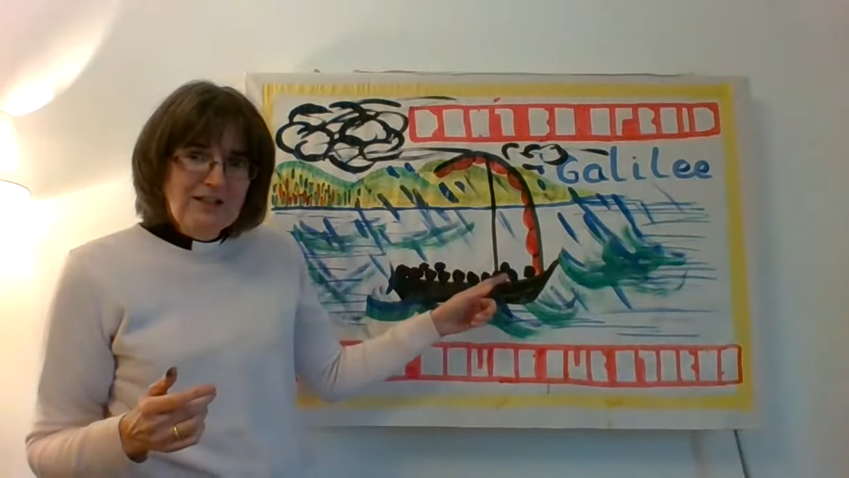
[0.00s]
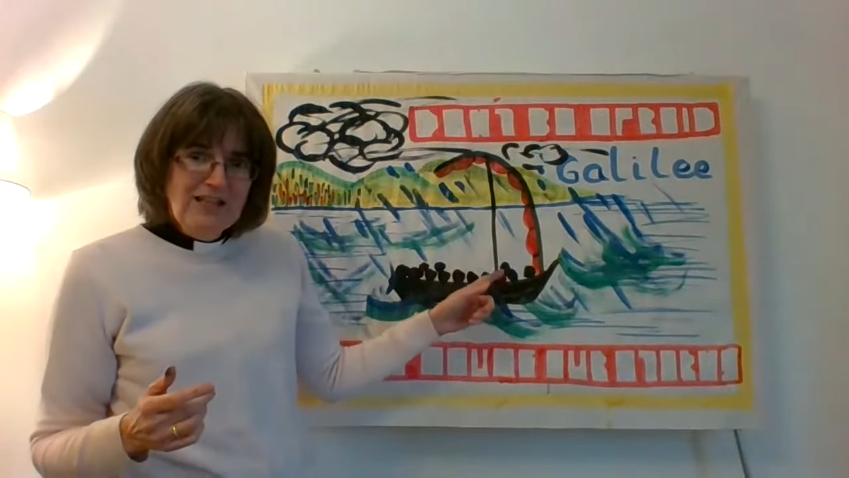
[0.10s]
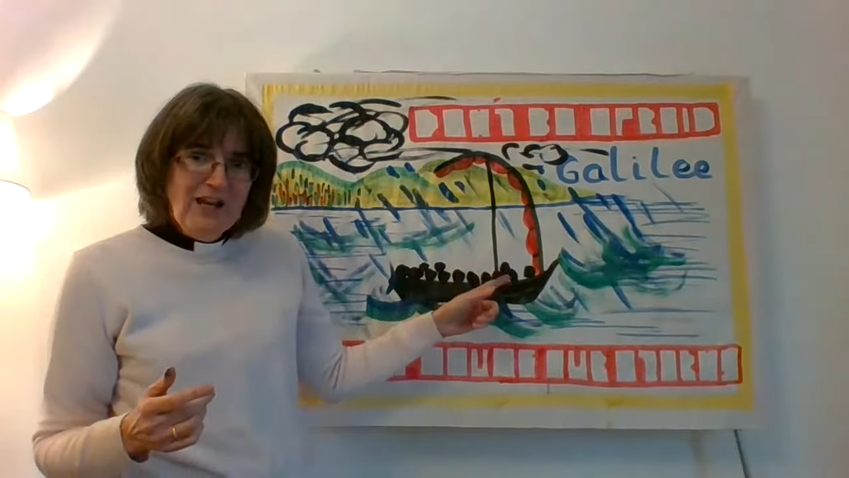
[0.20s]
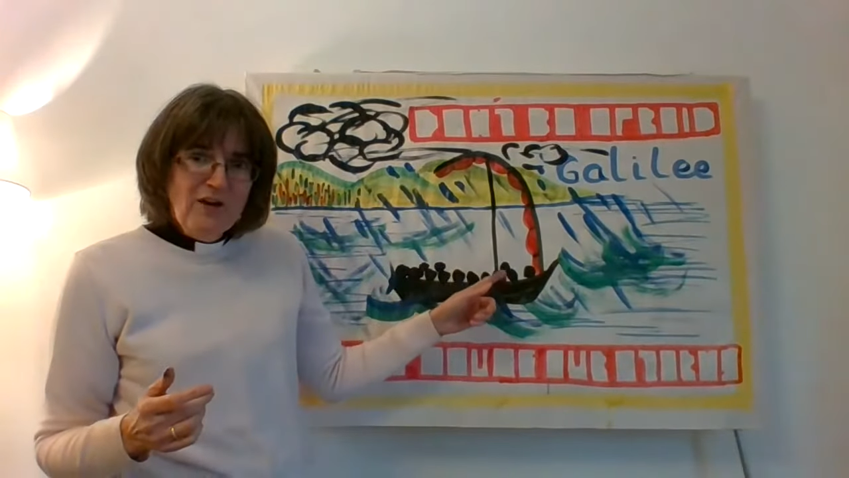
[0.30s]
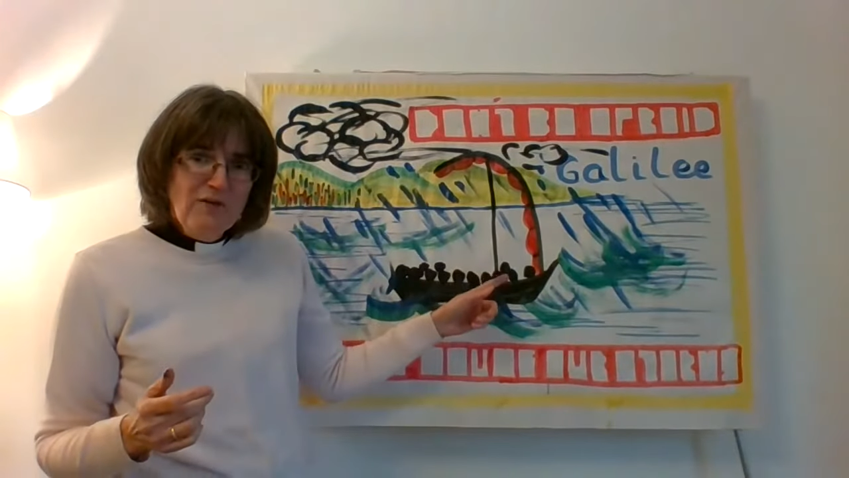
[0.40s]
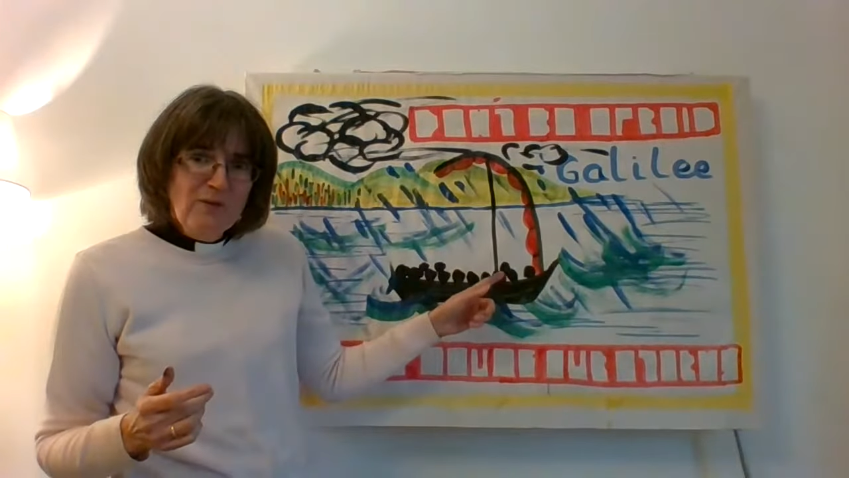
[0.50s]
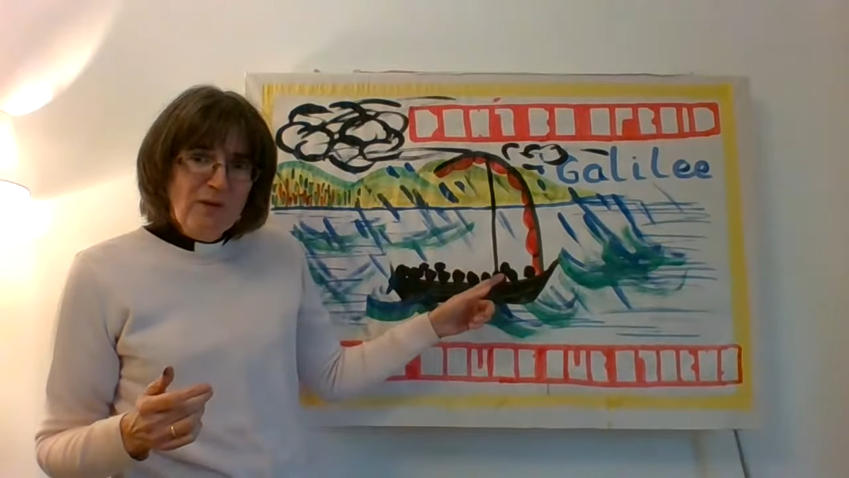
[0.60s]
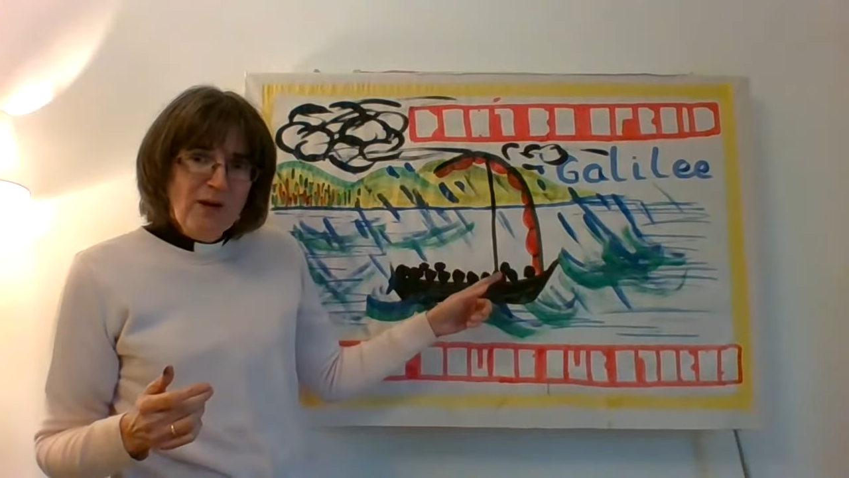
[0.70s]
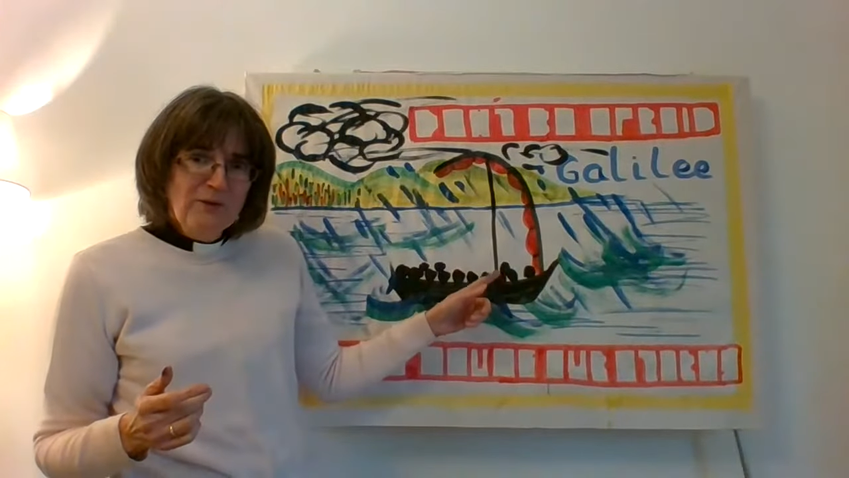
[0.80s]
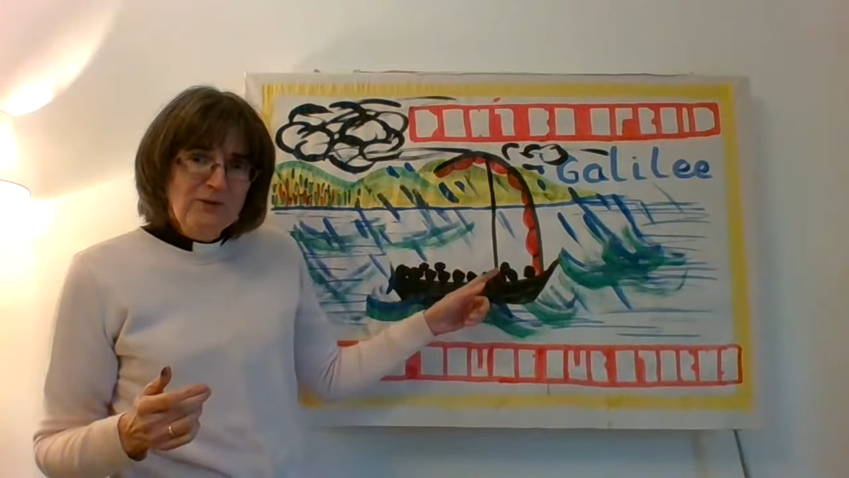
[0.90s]
at the end of the
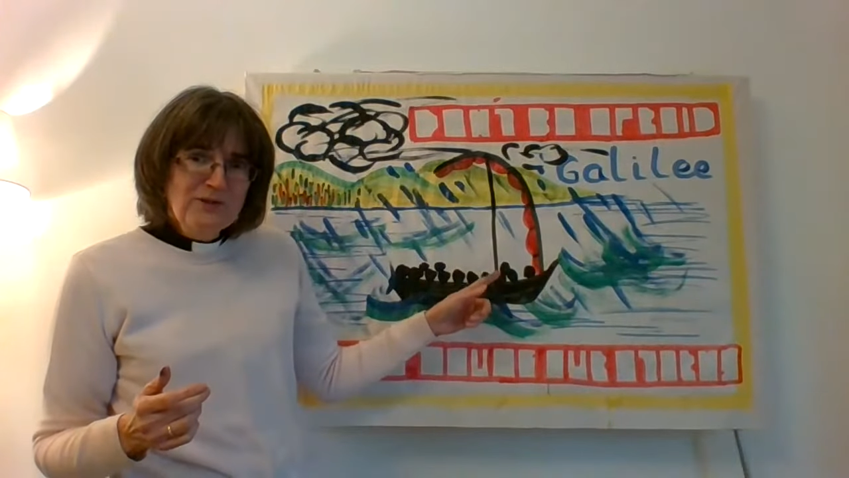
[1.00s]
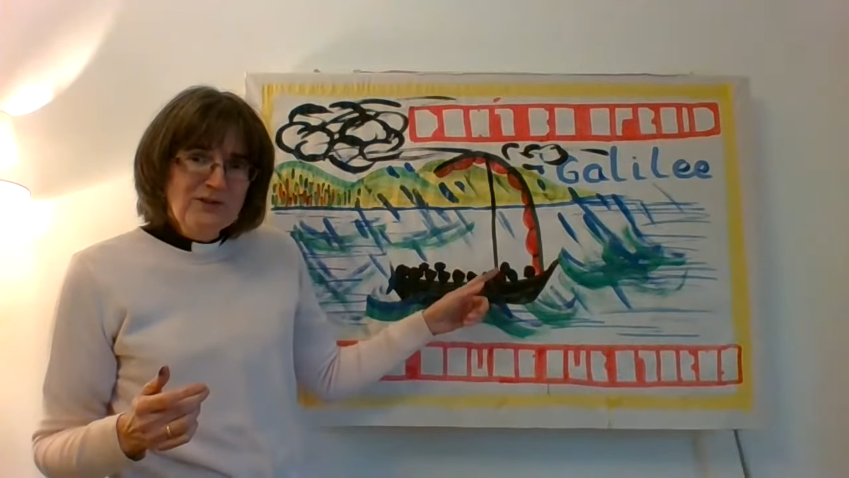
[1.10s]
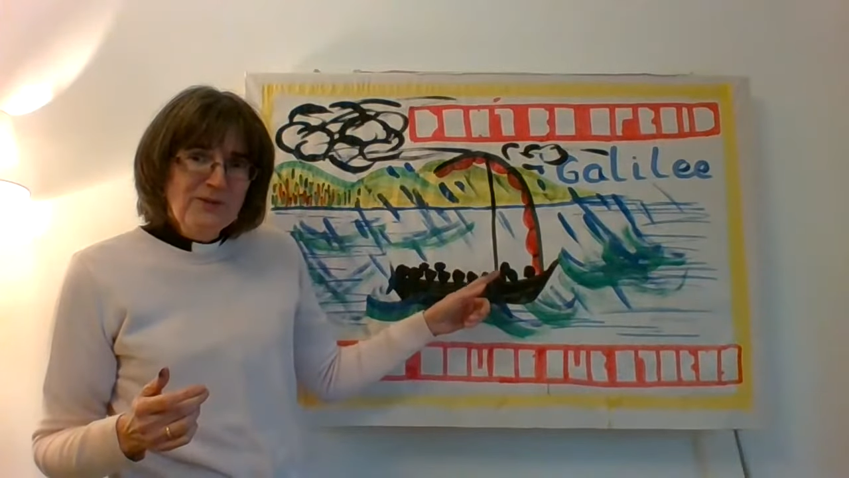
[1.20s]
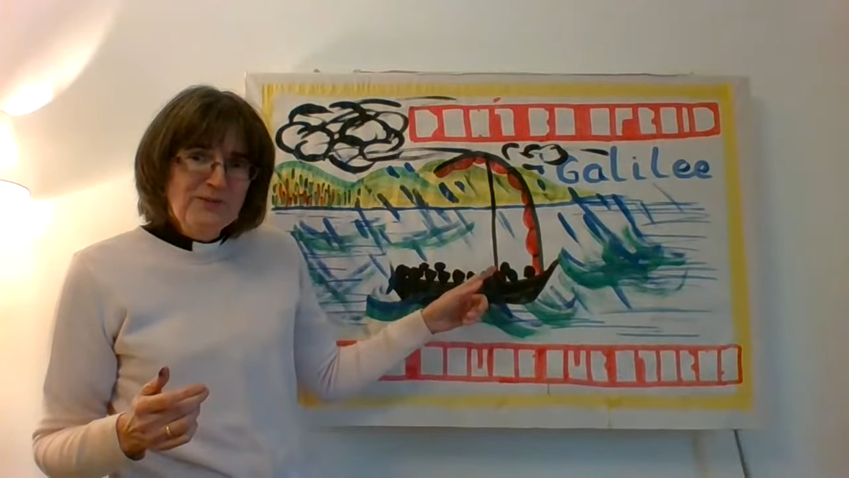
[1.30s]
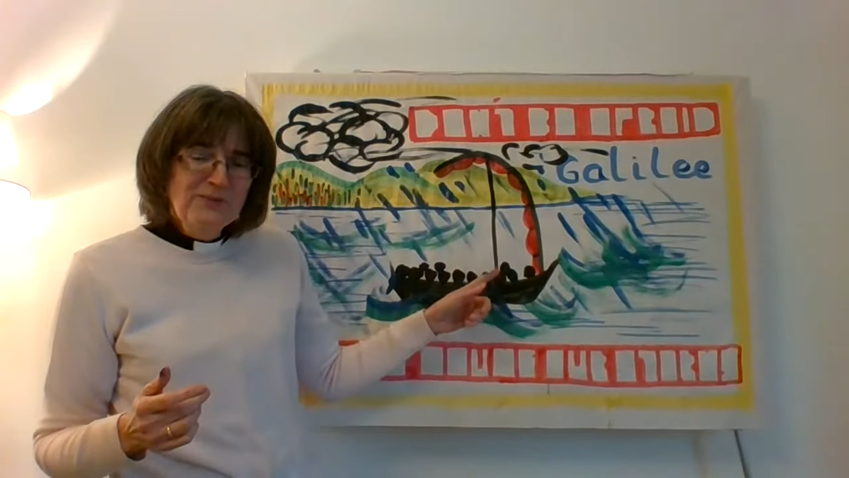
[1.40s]
boat,